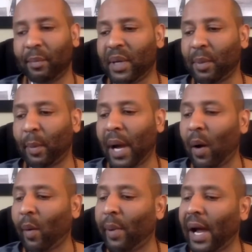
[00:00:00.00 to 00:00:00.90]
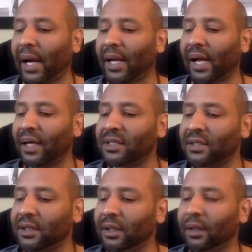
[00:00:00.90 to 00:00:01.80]
People Power Podcast.
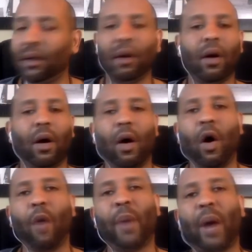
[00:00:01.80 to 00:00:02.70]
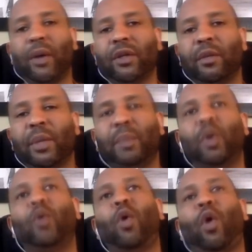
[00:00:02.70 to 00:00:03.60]
All power to the
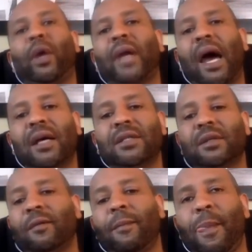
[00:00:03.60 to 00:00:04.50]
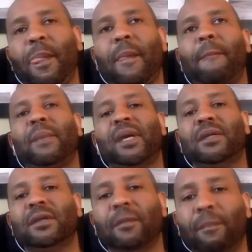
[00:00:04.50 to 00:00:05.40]
people who organize.
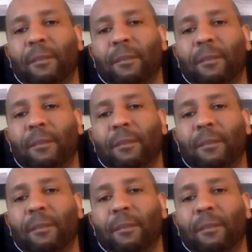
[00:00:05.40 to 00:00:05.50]
Peace.